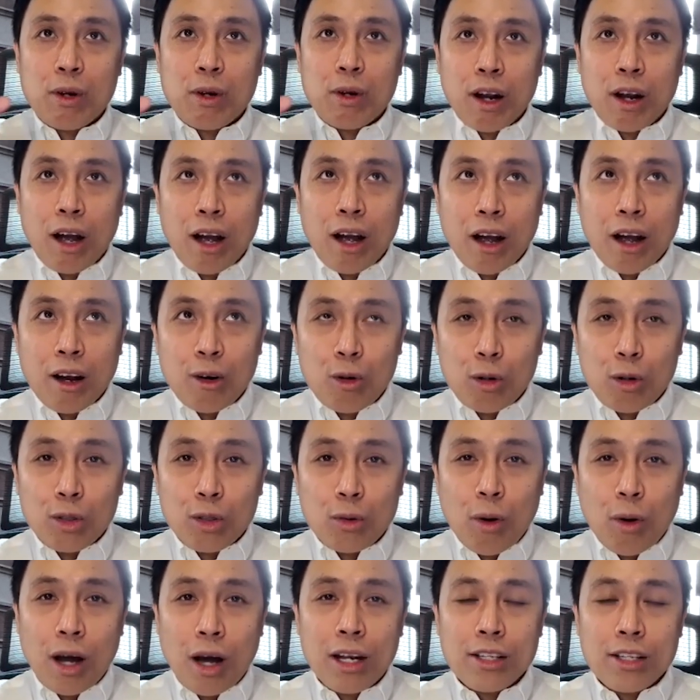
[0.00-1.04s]
cold wallets
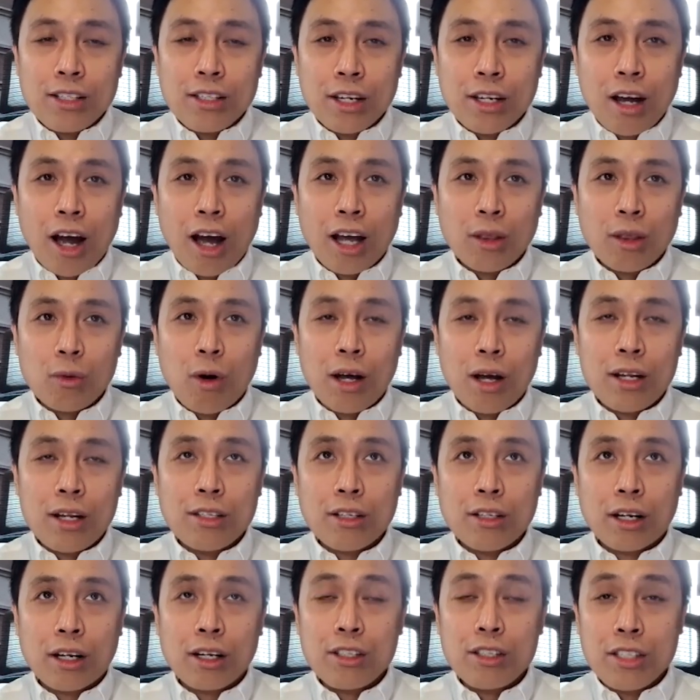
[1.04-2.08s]
and hot wallets are
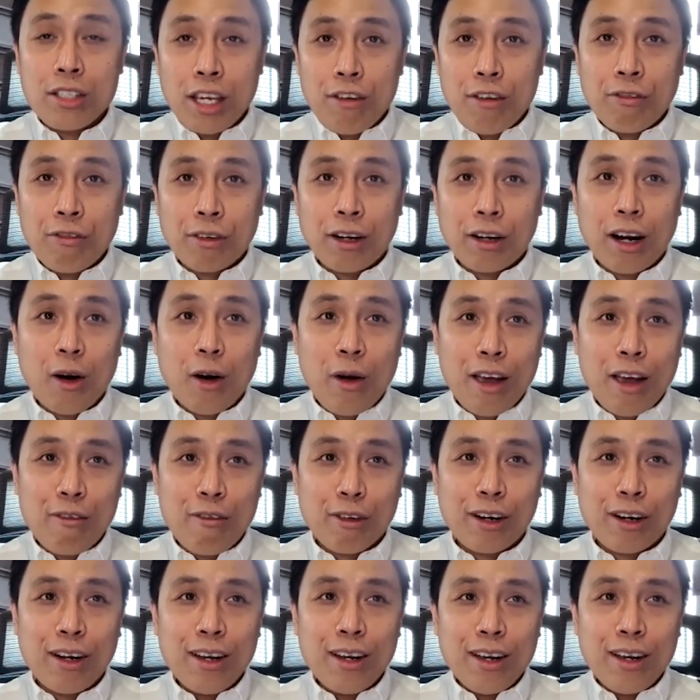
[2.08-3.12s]
safer. However,
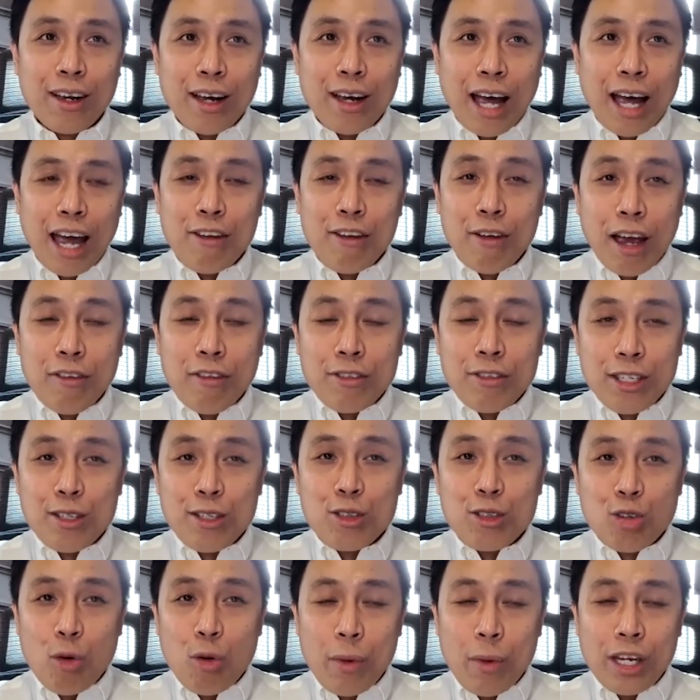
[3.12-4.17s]
I've seen so many
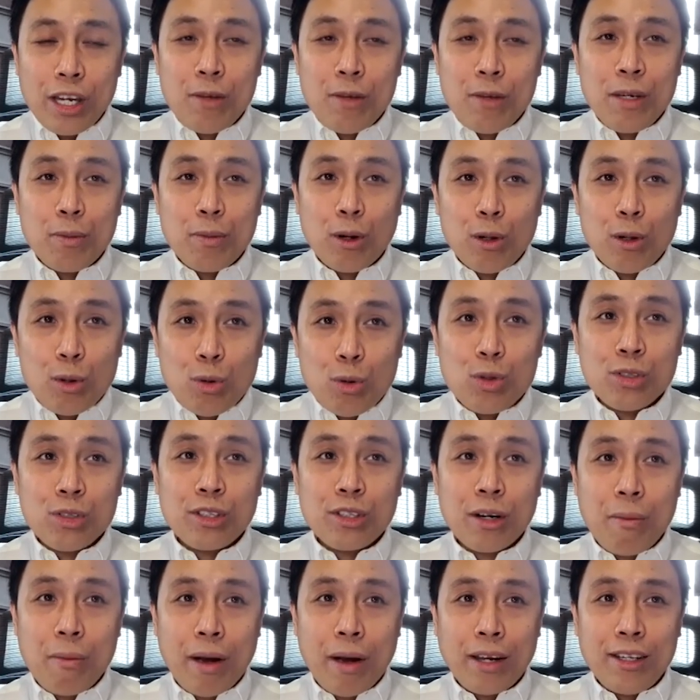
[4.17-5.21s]
people lose their money
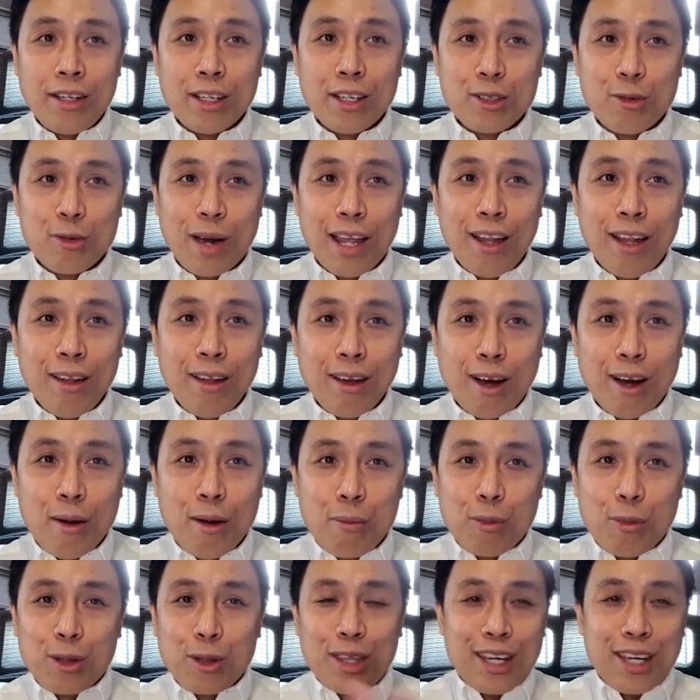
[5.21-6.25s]
as well, putting
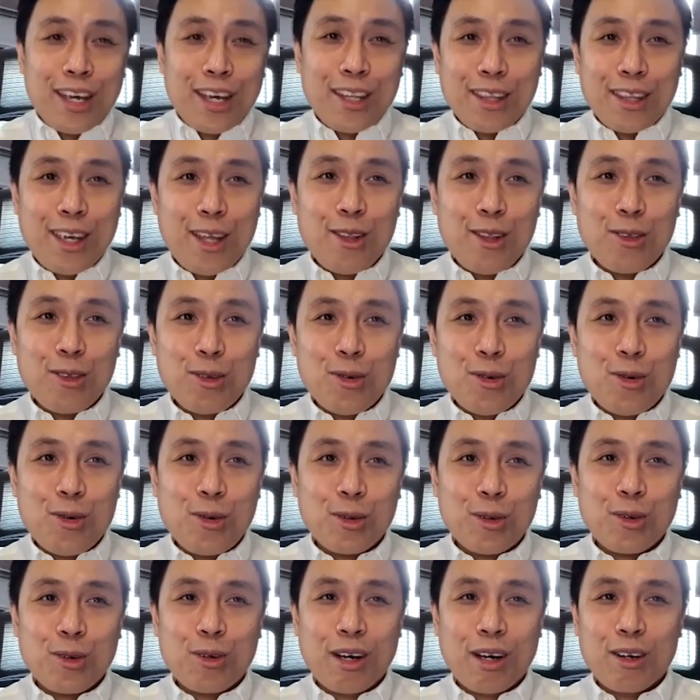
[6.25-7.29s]
it into
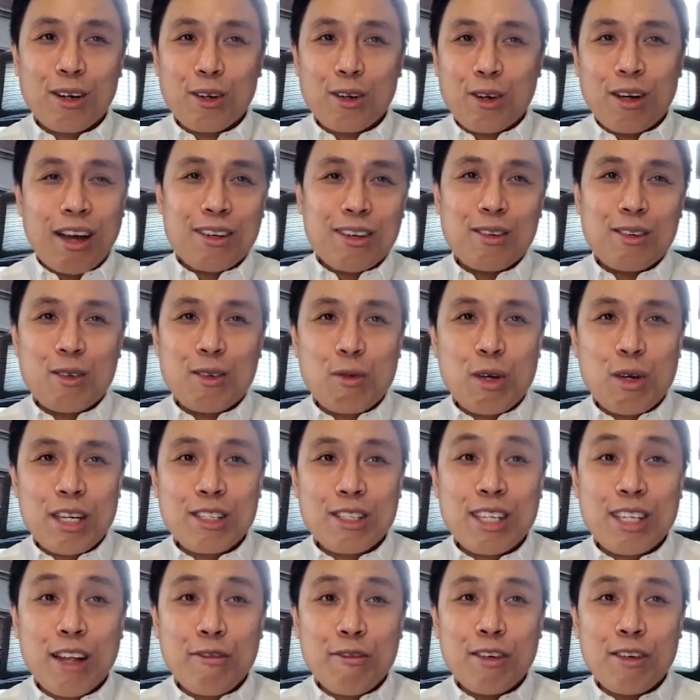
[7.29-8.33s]

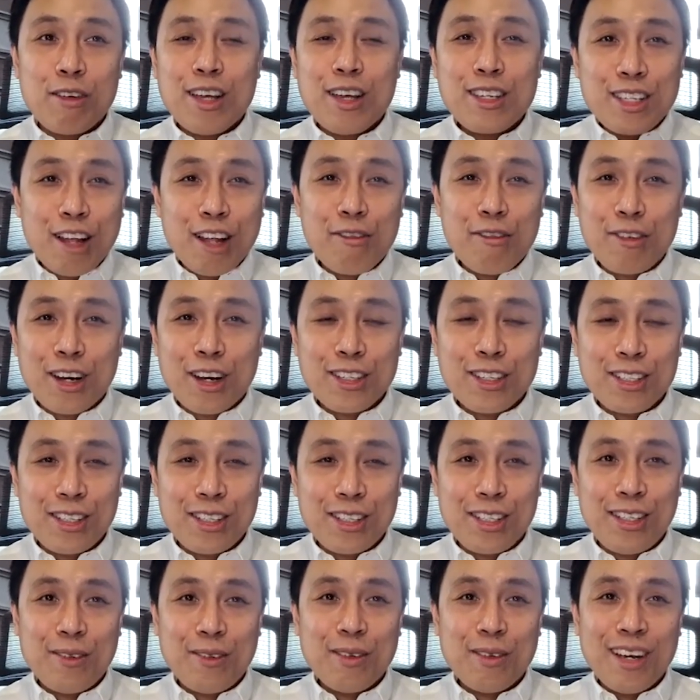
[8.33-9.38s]
self-custody.
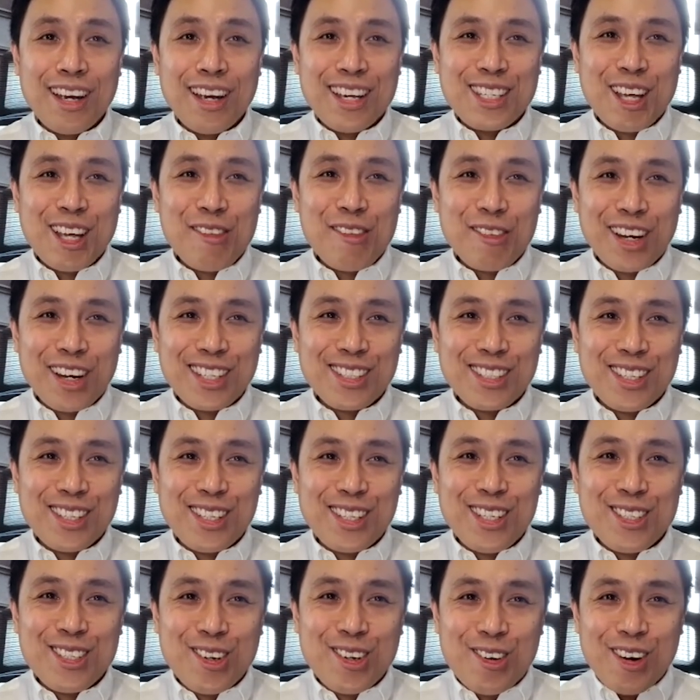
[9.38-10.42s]
So
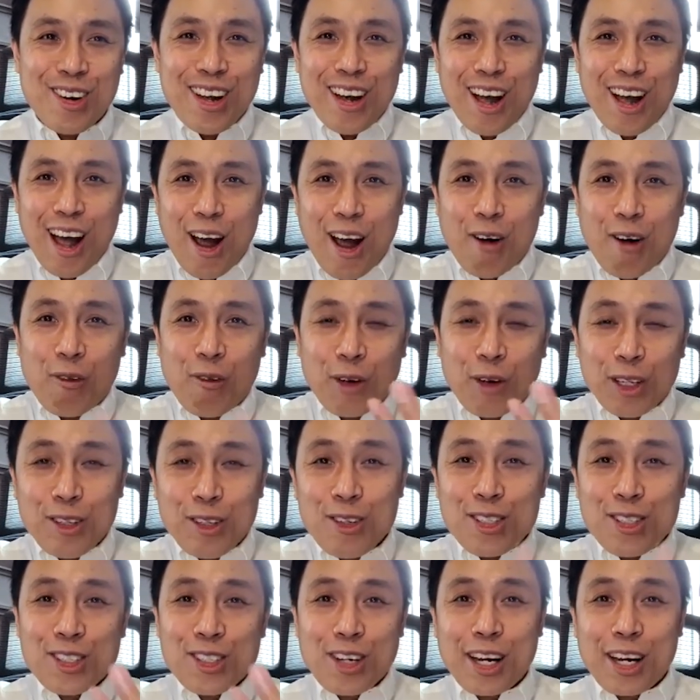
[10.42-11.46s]
where do you strike a
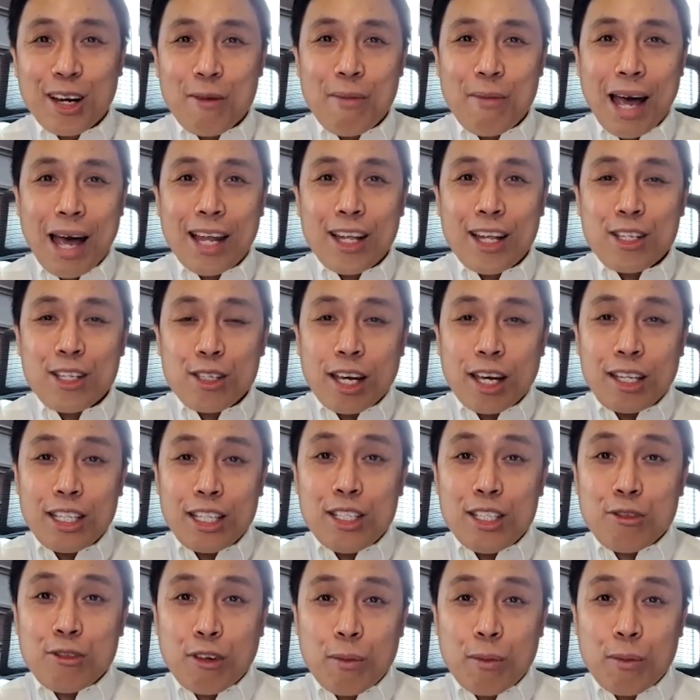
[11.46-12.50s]
balance, at least from
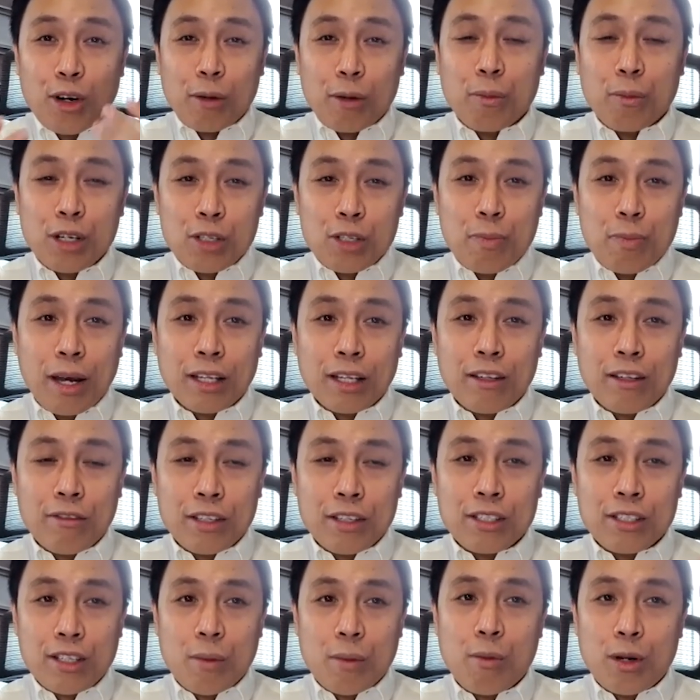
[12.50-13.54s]
your perspective as someone
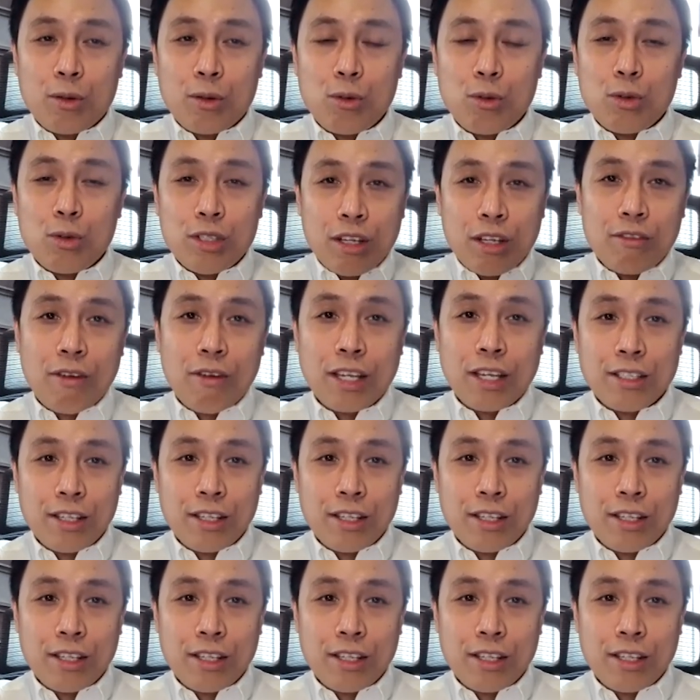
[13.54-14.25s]
who's investing into